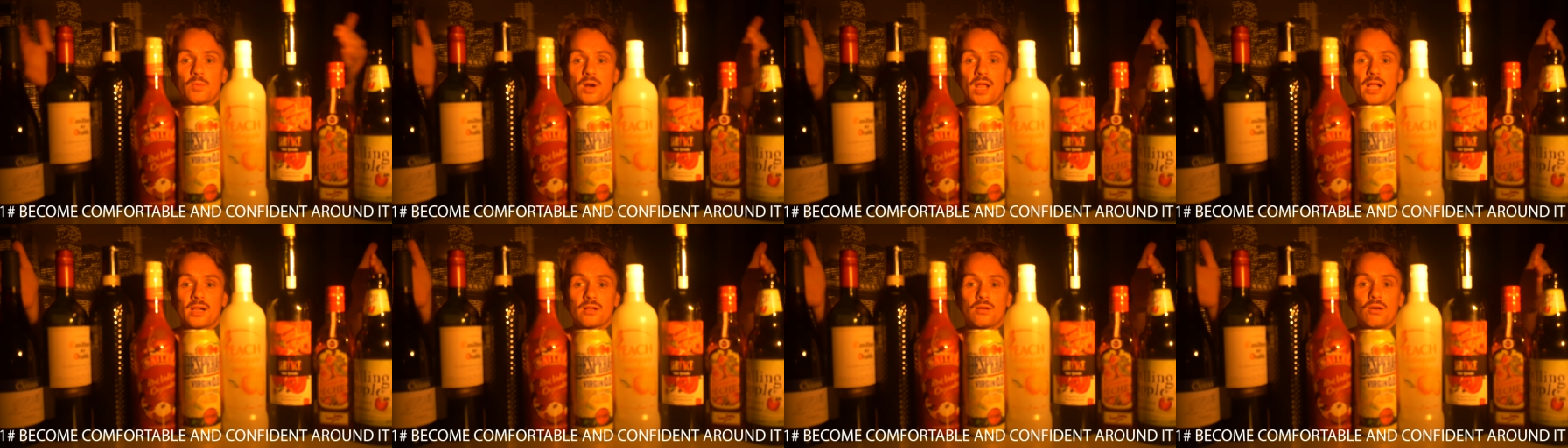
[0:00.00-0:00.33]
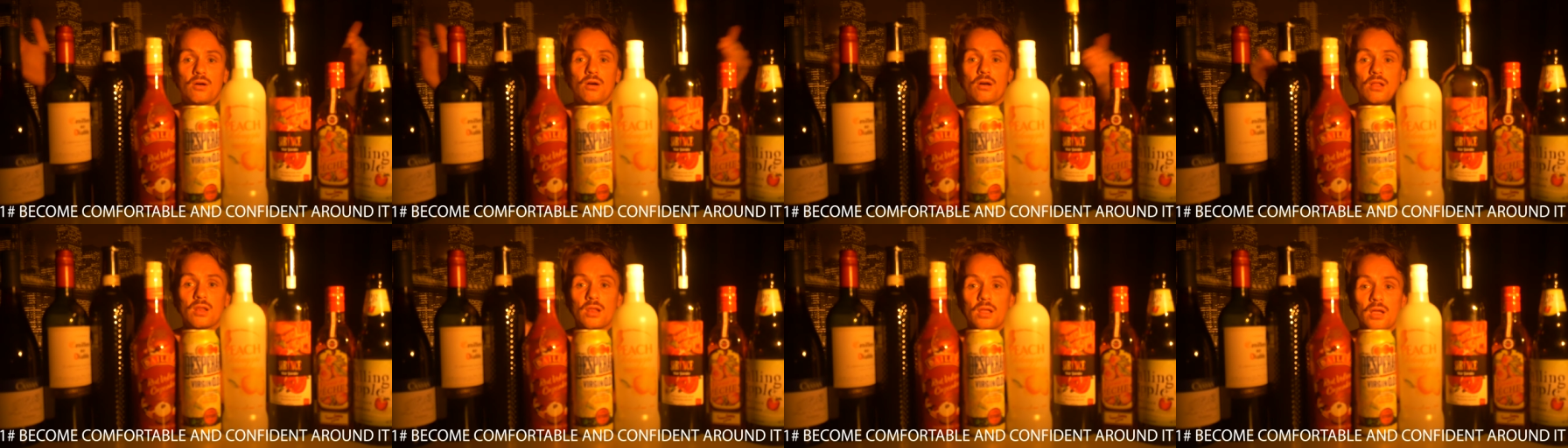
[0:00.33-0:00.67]
with
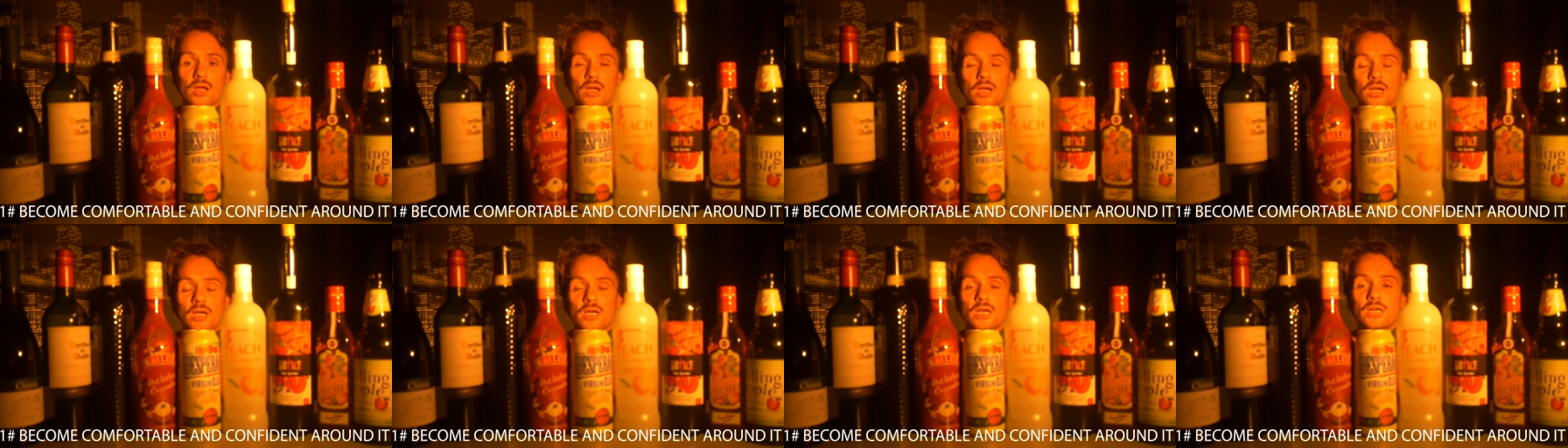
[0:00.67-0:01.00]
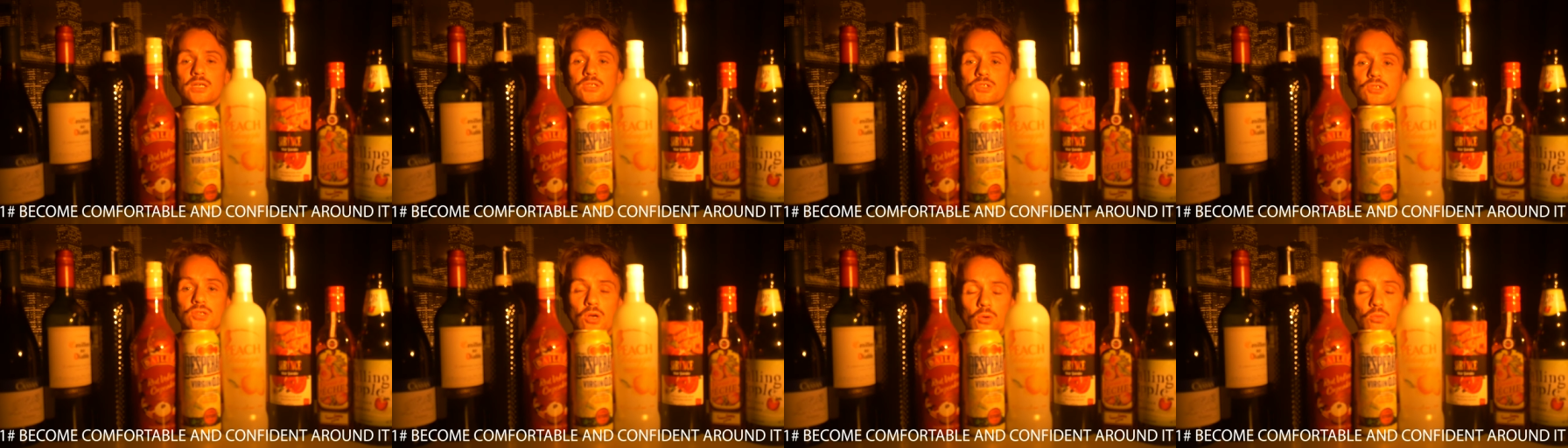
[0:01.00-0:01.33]
alcohol.
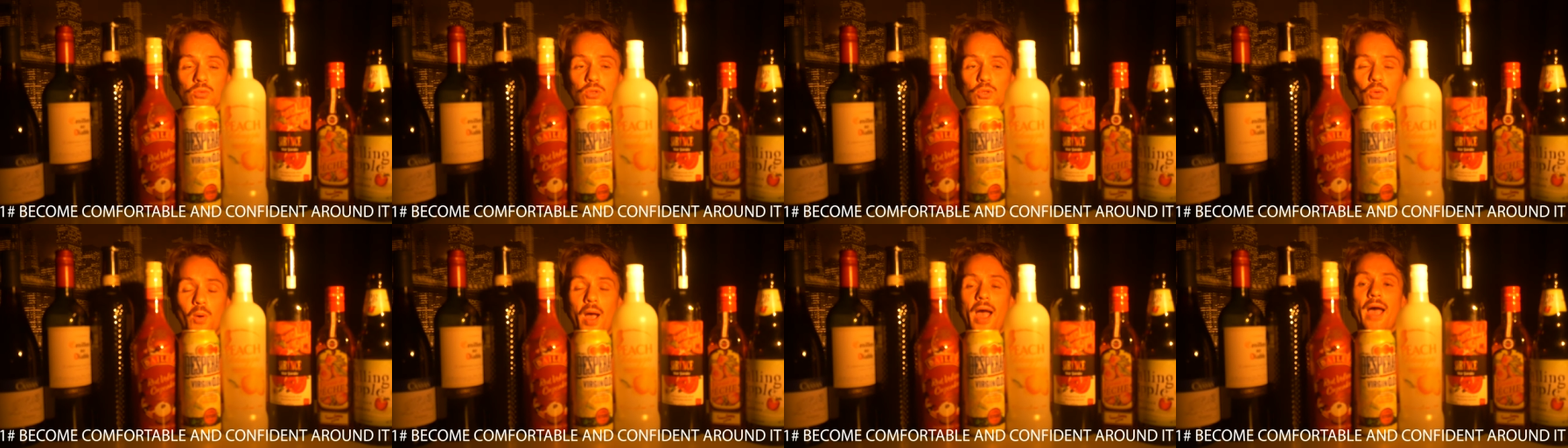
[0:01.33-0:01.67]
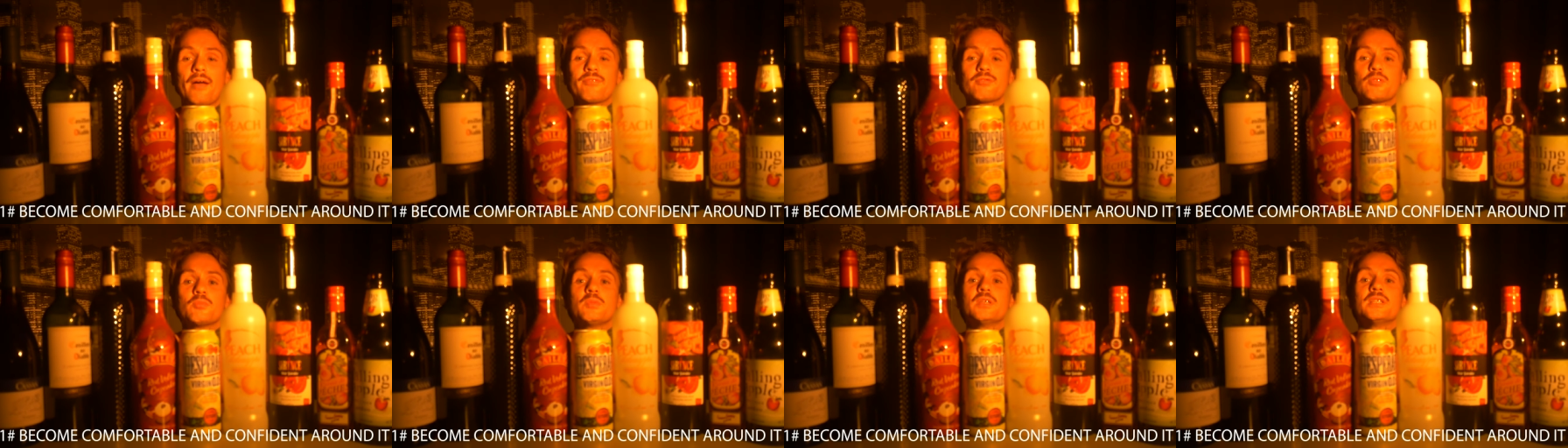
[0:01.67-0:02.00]
So you
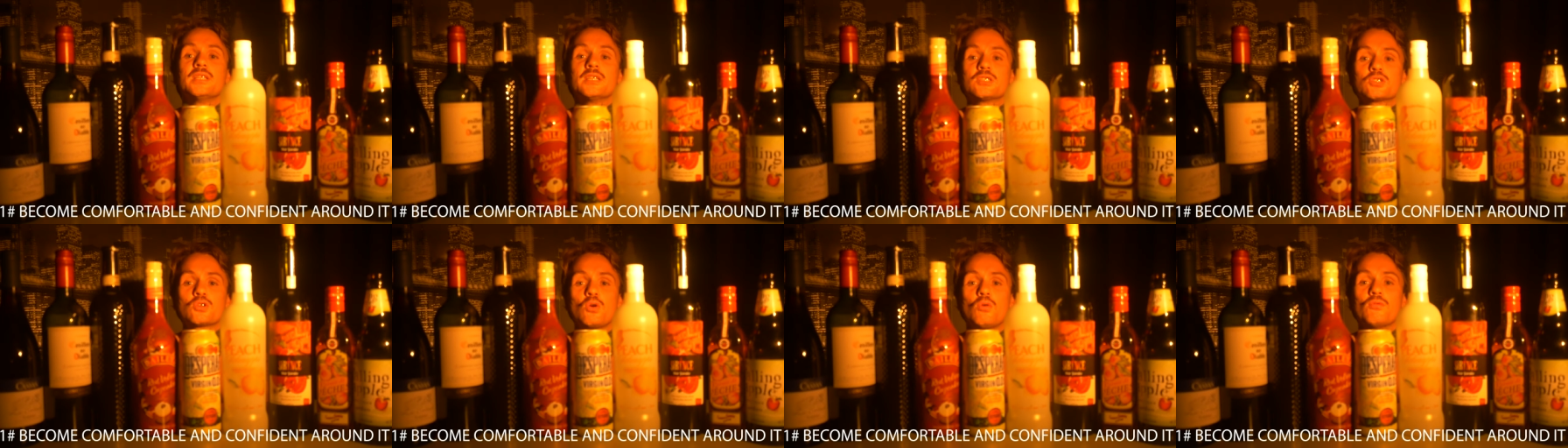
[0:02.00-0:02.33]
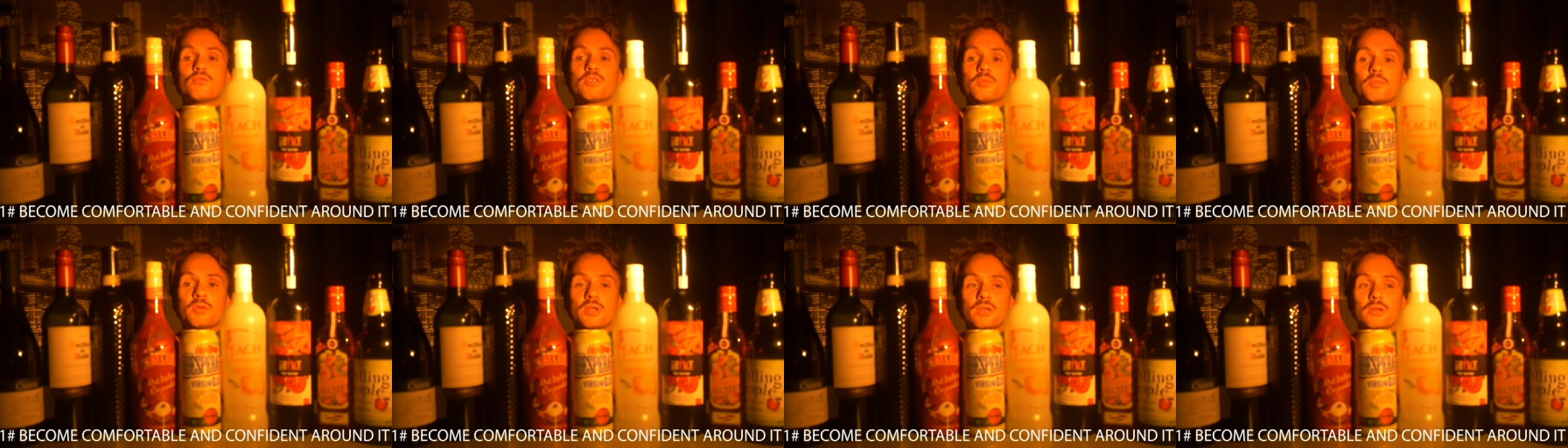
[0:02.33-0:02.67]
have to be this
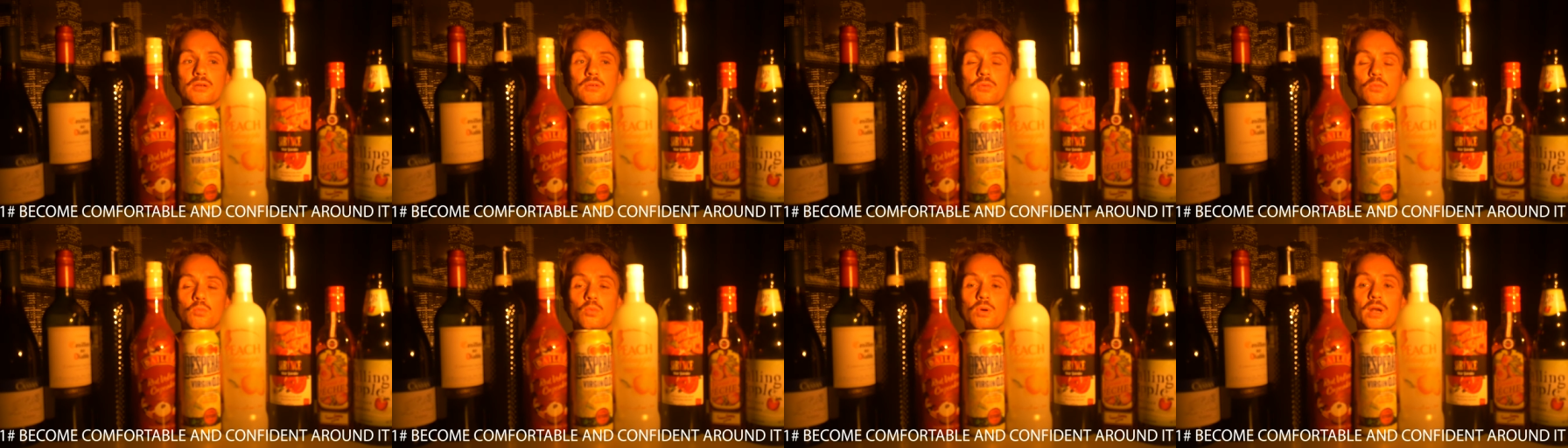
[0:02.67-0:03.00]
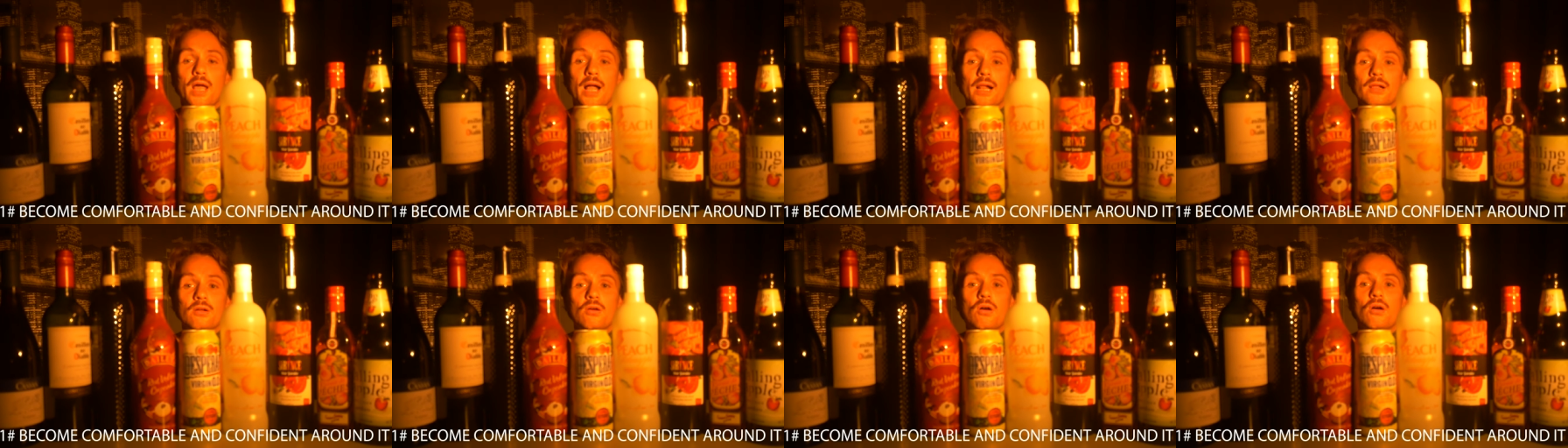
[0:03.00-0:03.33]
comfortable with
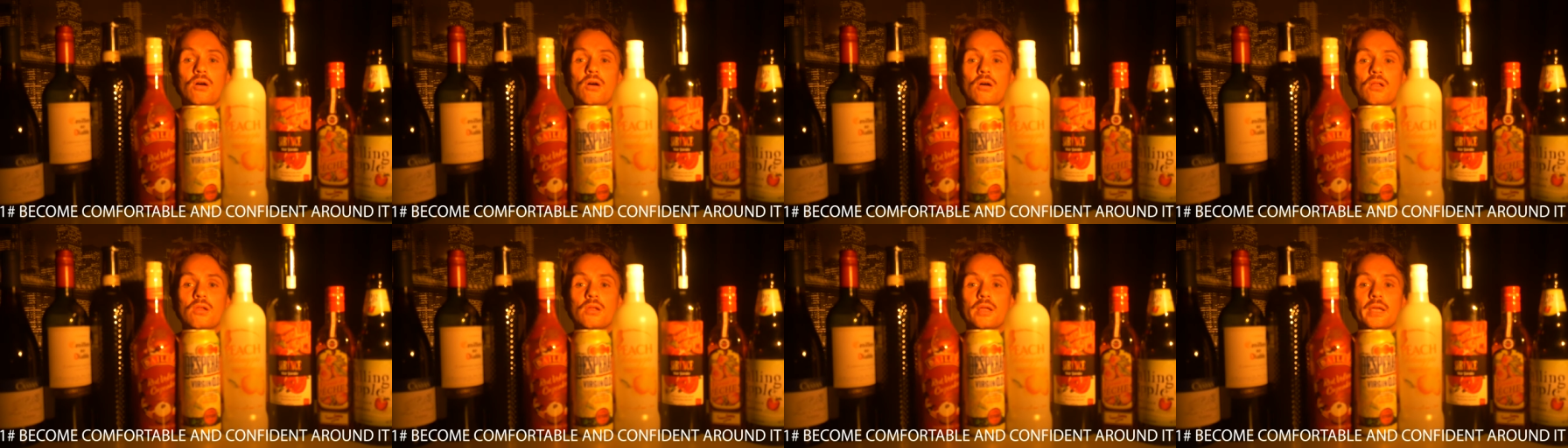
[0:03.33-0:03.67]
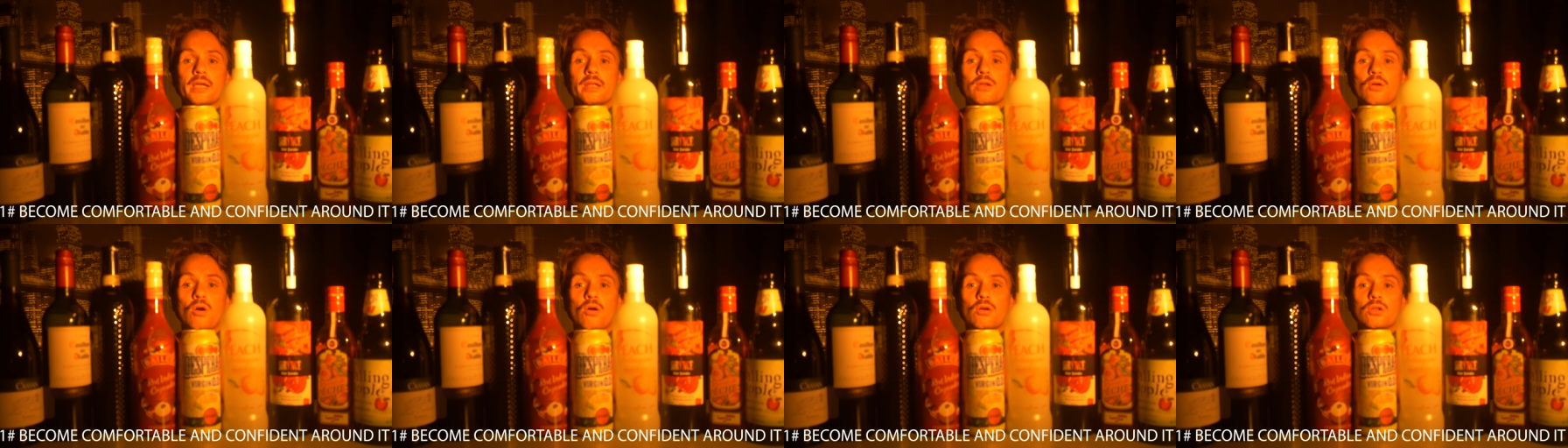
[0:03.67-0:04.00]
alcohol
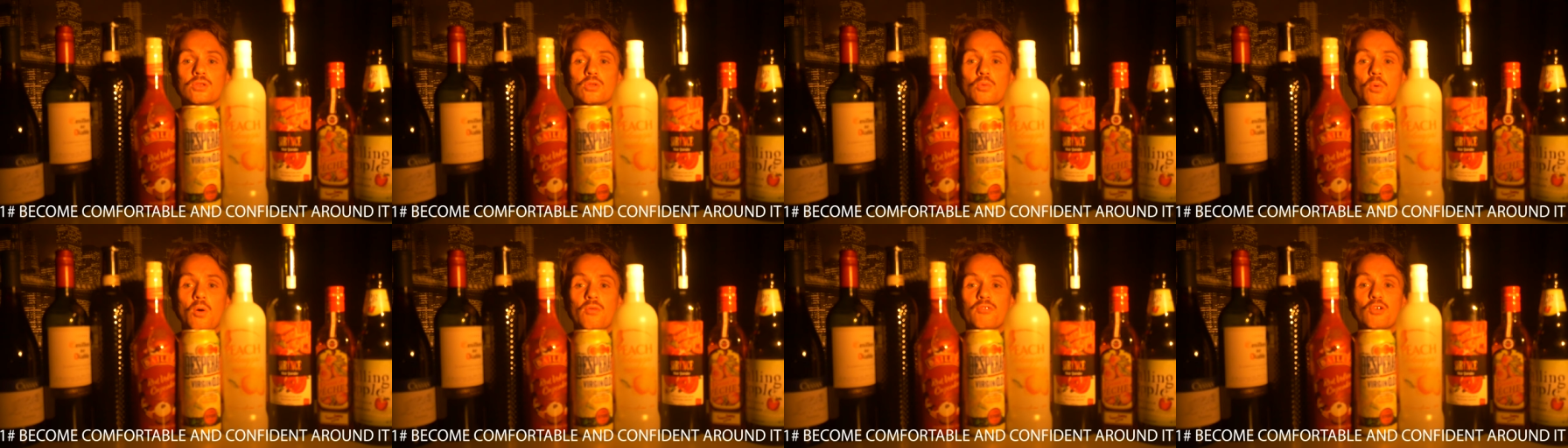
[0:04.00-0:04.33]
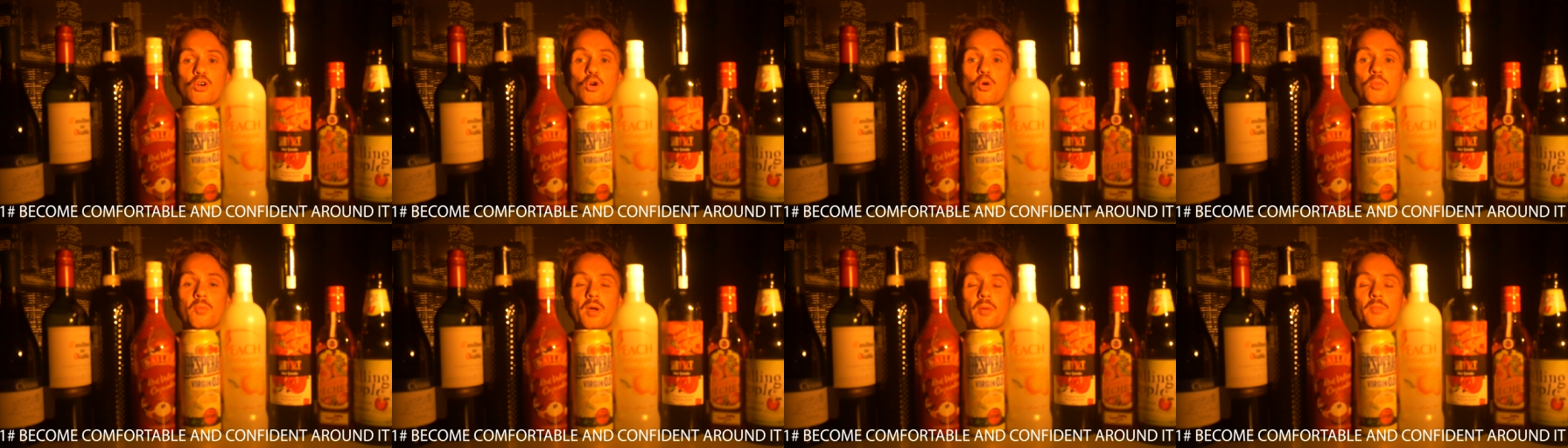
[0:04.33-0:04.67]
in order to
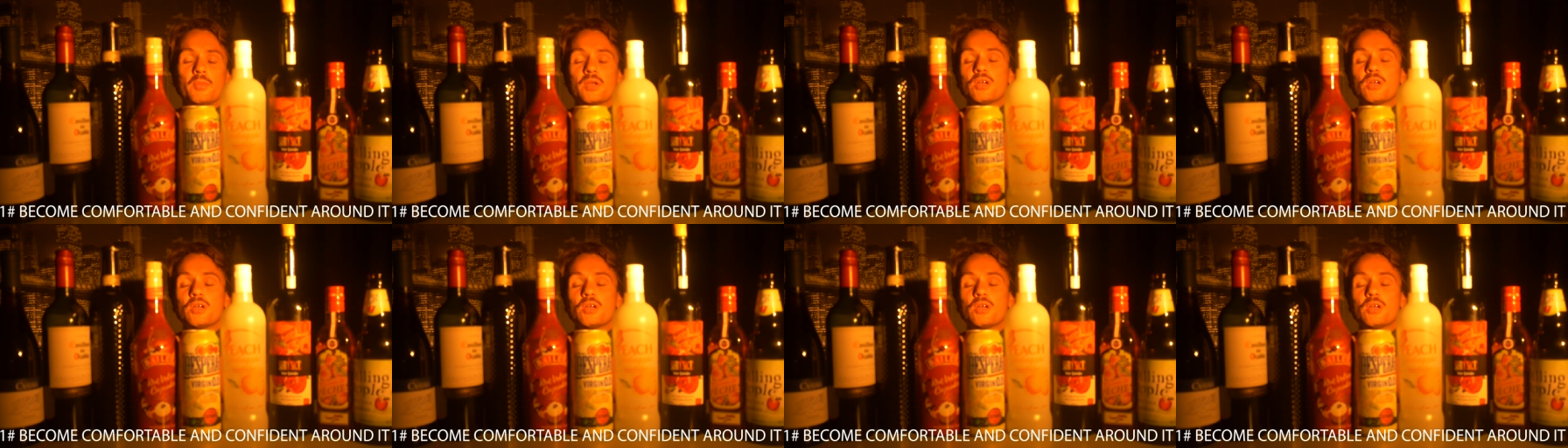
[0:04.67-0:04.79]
overcome it.